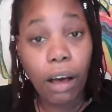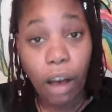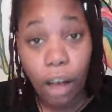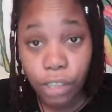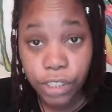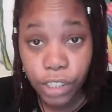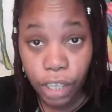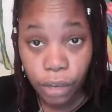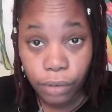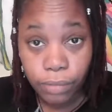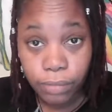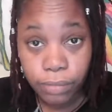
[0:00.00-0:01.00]

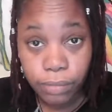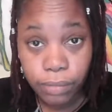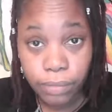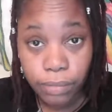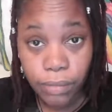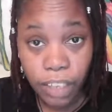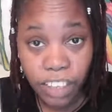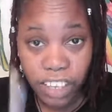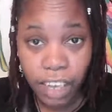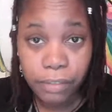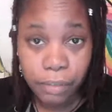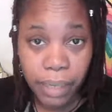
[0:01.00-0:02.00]
Also, a
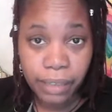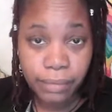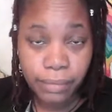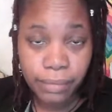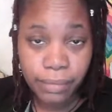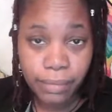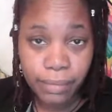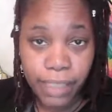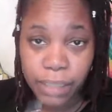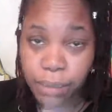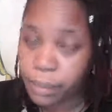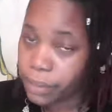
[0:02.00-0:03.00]
government,
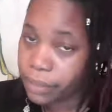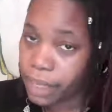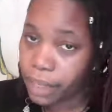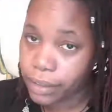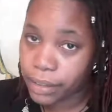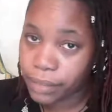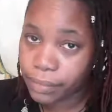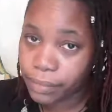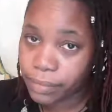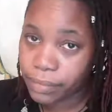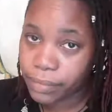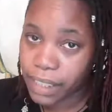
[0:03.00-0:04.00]
as people of color,
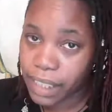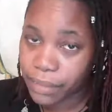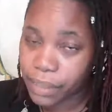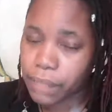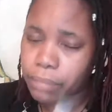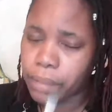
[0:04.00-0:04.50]
giving us